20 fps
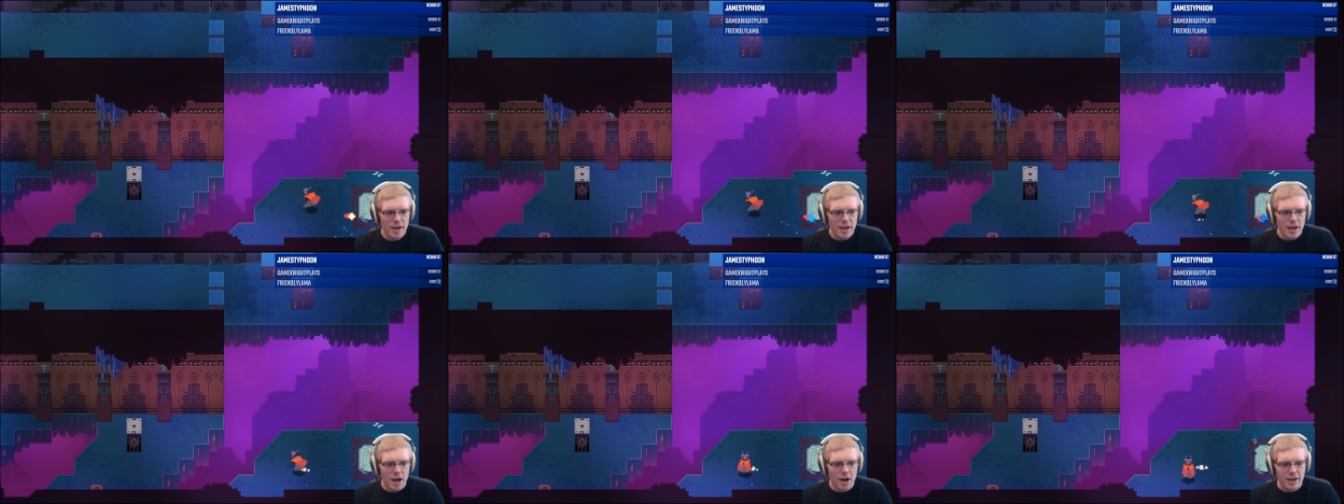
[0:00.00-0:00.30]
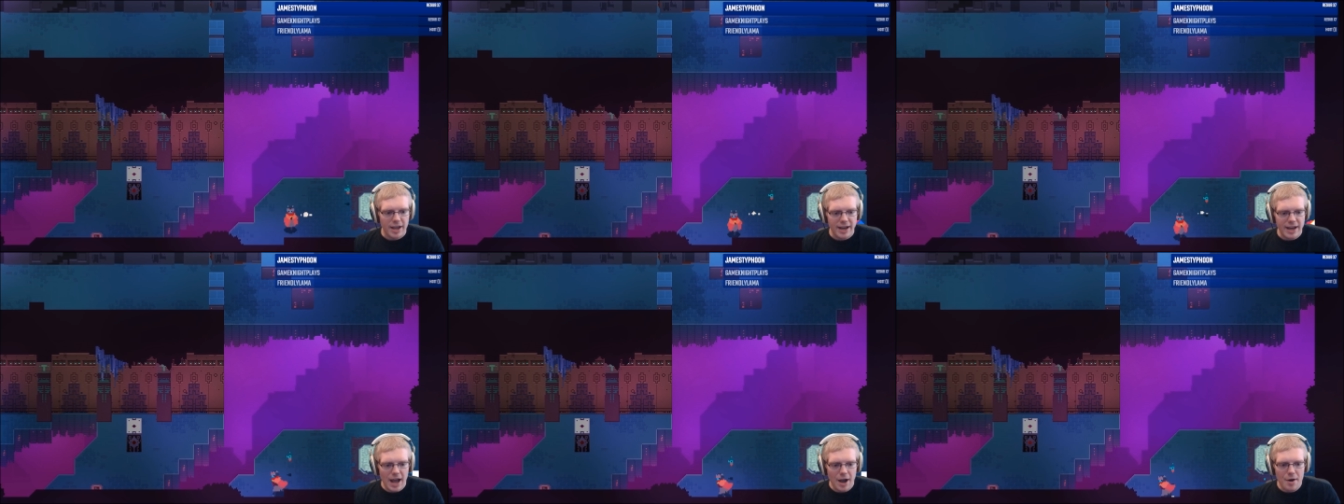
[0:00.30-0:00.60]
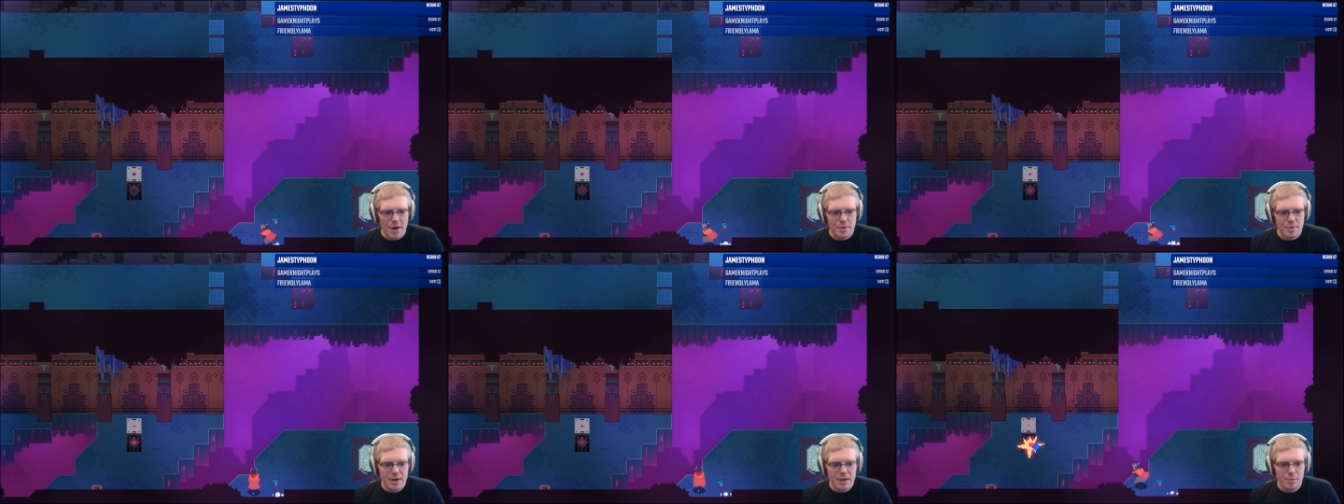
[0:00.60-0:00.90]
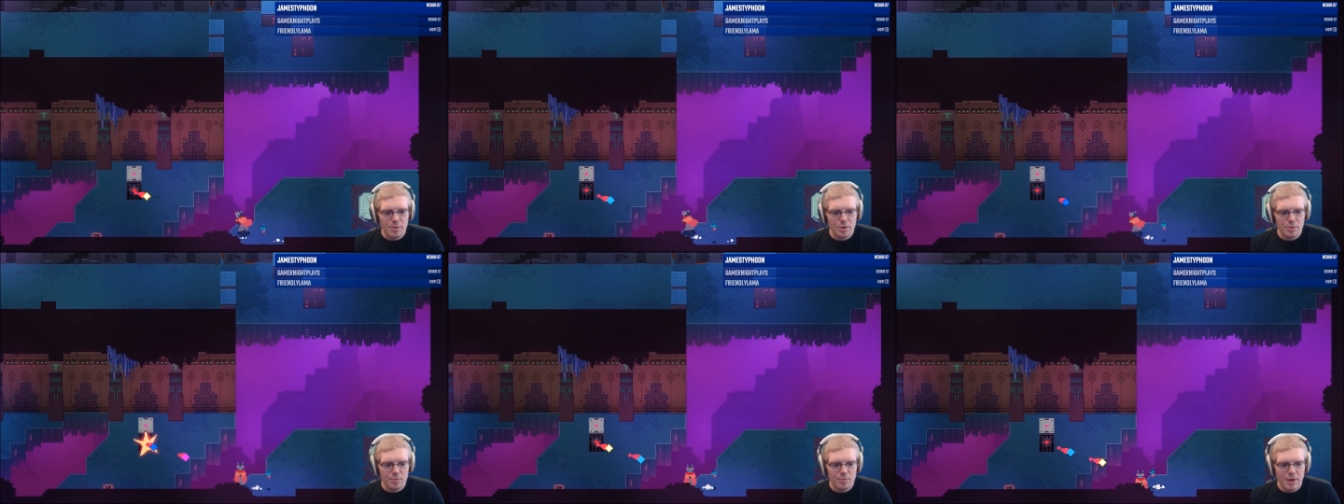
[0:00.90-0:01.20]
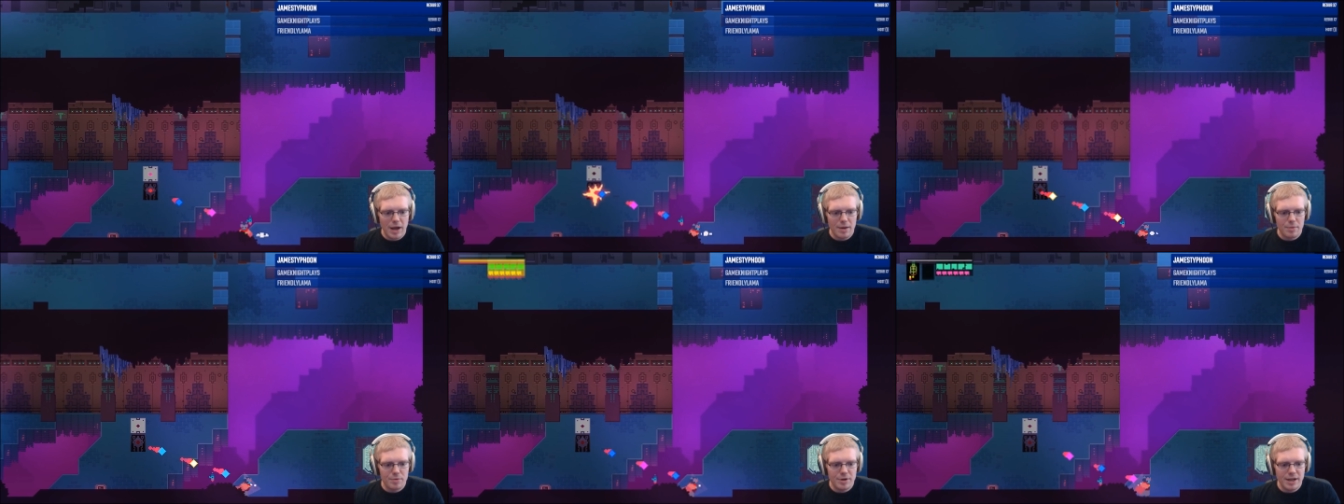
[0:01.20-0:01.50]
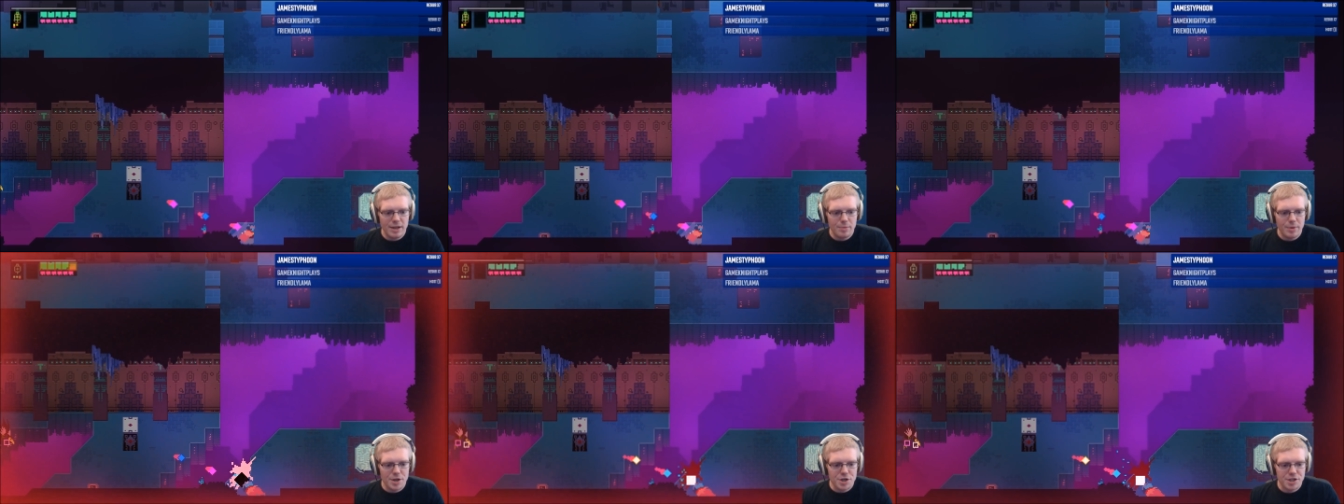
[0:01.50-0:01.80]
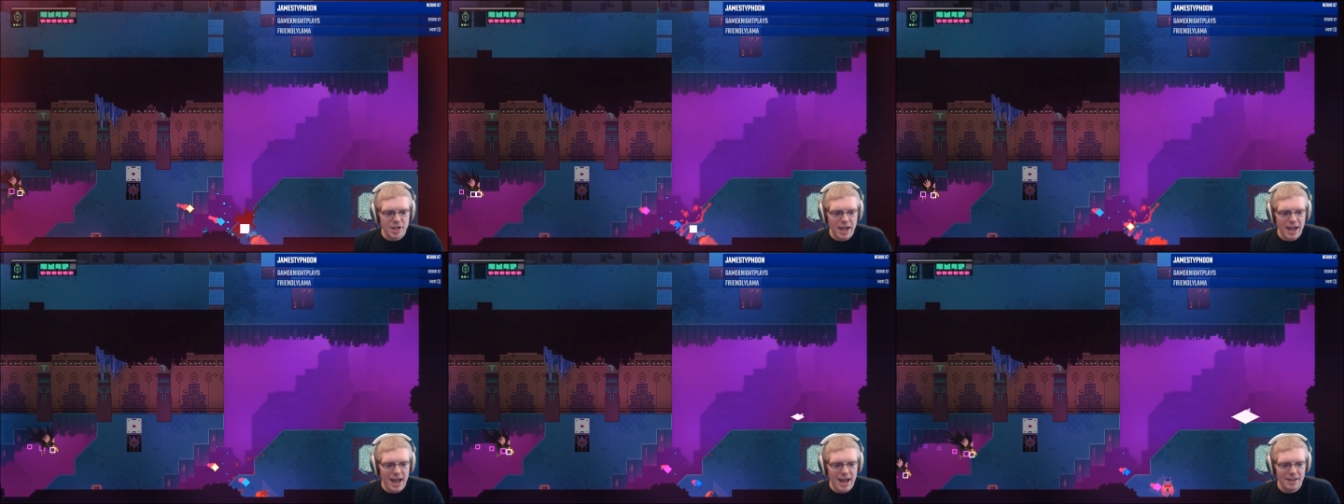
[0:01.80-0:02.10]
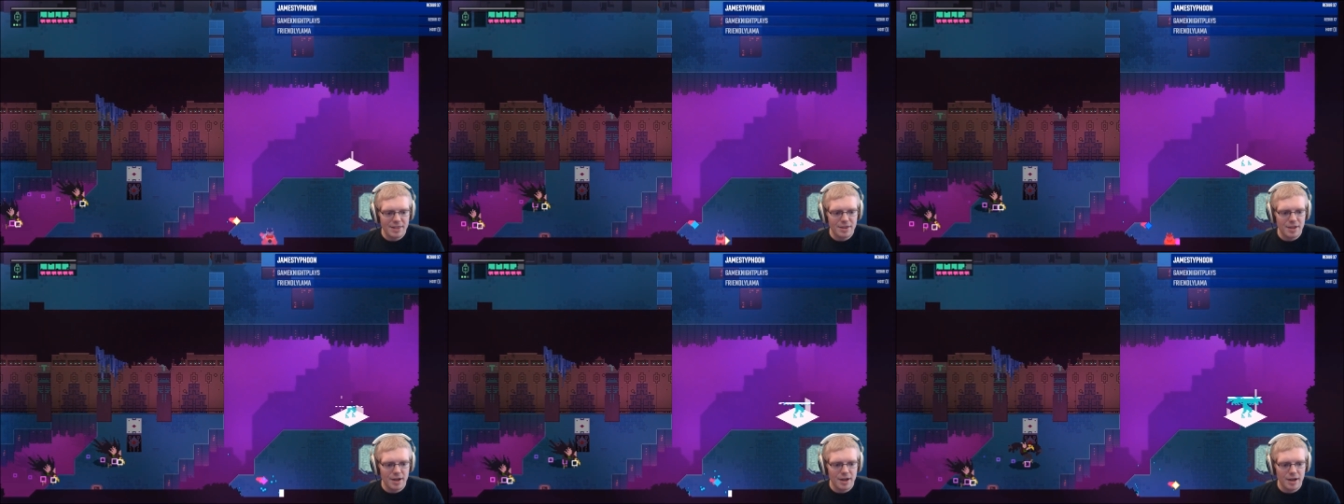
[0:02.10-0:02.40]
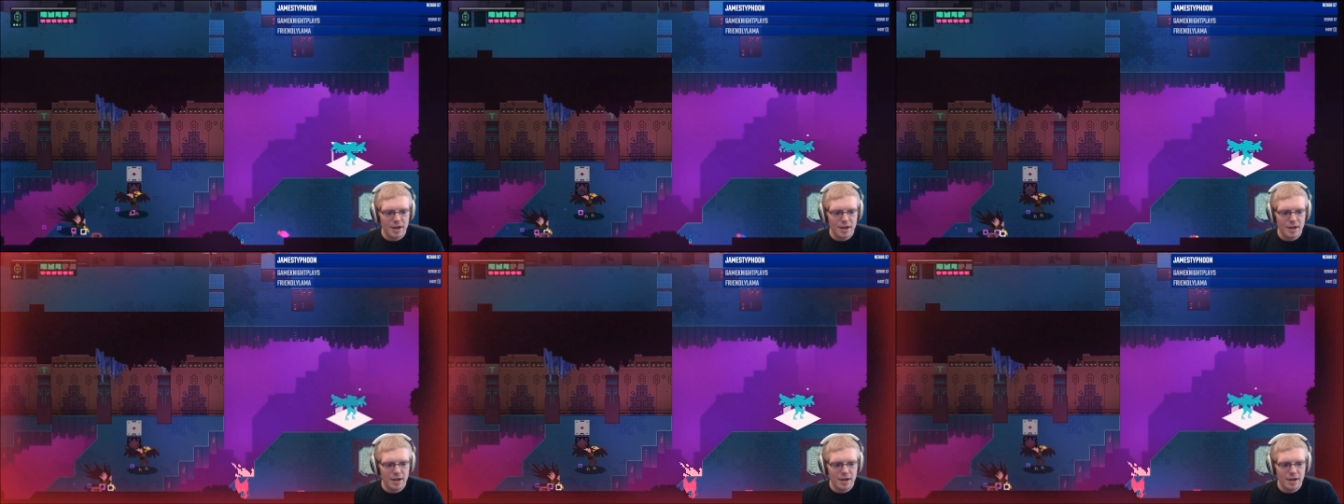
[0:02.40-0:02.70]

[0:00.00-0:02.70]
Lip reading: Okay, now I really wished I had the